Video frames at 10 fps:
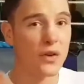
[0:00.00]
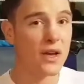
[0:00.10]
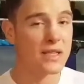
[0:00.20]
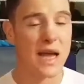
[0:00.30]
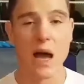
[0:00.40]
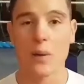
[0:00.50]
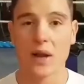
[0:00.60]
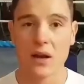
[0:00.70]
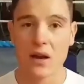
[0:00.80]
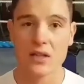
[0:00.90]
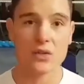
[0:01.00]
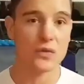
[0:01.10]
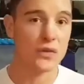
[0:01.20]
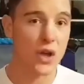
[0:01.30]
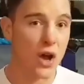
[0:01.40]
of nice hourglass
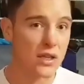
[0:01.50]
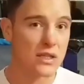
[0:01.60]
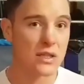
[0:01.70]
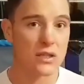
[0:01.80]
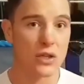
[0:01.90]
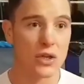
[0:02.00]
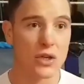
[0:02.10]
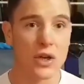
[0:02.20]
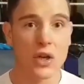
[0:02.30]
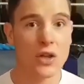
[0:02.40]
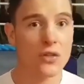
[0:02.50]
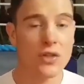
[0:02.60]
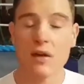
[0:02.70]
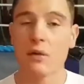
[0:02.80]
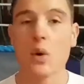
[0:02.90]
sort of dancer's look,
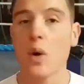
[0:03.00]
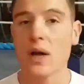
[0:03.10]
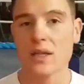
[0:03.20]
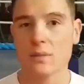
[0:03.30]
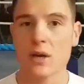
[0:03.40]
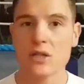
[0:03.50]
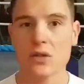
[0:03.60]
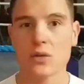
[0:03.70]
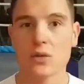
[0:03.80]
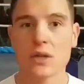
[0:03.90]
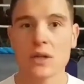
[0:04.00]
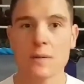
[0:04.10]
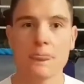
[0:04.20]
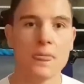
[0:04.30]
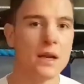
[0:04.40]
that requires muscle
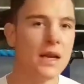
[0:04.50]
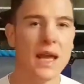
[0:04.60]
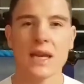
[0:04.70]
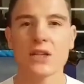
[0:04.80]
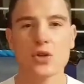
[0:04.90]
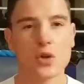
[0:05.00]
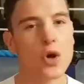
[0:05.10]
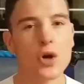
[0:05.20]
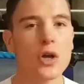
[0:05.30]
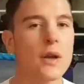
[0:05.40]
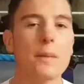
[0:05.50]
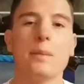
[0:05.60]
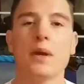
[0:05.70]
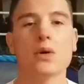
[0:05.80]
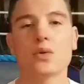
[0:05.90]
ladies, you're not gonna
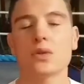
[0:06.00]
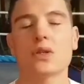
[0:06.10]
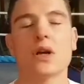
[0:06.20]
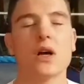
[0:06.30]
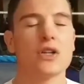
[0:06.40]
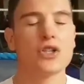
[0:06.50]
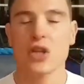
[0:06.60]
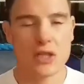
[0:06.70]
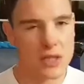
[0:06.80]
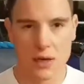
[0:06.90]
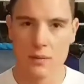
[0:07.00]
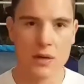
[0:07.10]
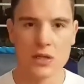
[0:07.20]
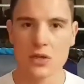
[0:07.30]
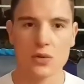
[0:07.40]
build a shit ton of
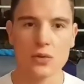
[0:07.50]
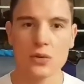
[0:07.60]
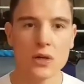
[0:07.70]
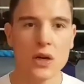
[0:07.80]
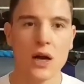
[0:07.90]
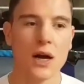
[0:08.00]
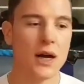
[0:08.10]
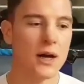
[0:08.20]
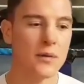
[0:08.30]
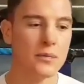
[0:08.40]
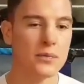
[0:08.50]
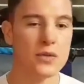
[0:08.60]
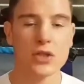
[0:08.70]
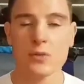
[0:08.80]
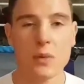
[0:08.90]
muscle
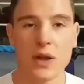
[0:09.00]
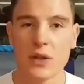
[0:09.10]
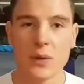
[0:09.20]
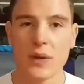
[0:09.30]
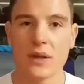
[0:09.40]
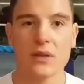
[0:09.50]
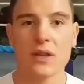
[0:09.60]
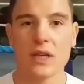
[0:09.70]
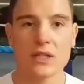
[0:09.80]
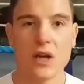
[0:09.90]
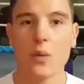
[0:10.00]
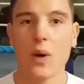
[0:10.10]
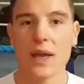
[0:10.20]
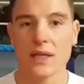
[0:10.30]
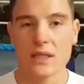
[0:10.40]
um, just by doing things like
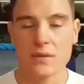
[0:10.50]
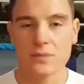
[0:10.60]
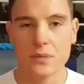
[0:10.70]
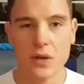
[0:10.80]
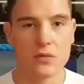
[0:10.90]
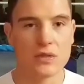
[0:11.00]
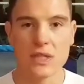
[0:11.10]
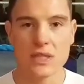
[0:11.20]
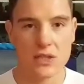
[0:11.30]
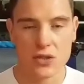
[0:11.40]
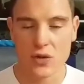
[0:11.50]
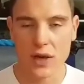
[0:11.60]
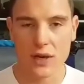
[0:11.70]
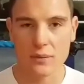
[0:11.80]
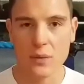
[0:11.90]
weights and resistance
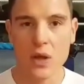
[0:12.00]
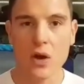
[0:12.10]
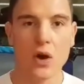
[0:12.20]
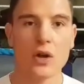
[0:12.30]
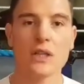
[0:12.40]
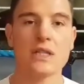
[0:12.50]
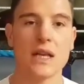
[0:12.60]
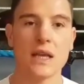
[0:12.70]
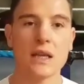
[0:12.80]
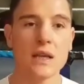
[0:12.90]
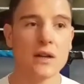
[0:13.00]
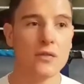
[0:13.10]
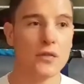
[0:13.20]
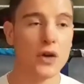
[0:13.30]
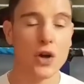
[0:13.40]
training. Honestly,
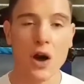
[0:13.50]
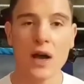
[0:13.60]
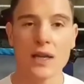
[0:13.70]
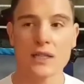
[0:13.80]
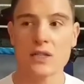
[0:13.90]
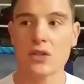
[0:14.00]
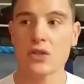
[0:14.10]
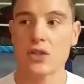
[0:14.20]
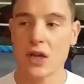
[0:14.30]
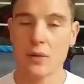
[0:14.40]
for guys to